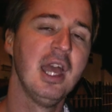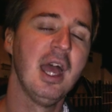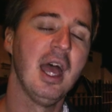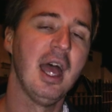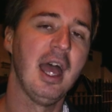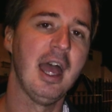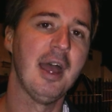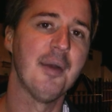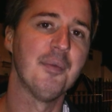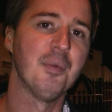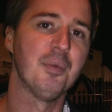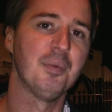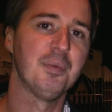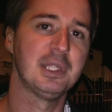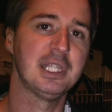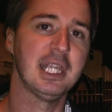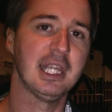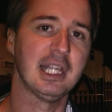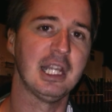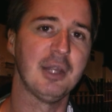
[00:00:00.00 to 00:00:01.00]

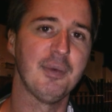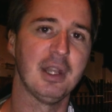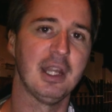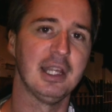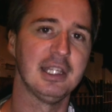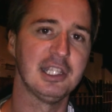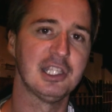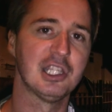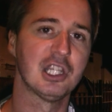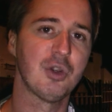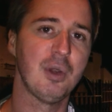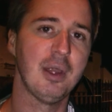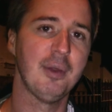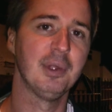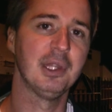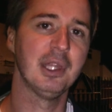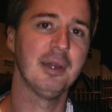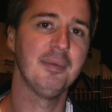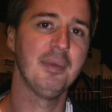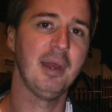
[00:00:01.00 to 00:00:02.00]
particularly when I disagree
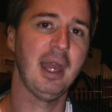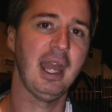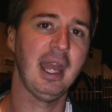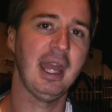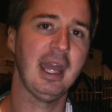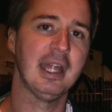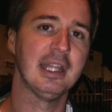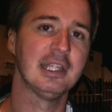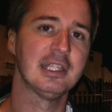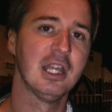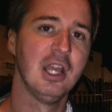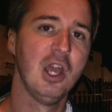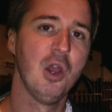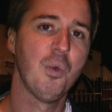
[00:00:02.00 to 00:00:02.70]
with them and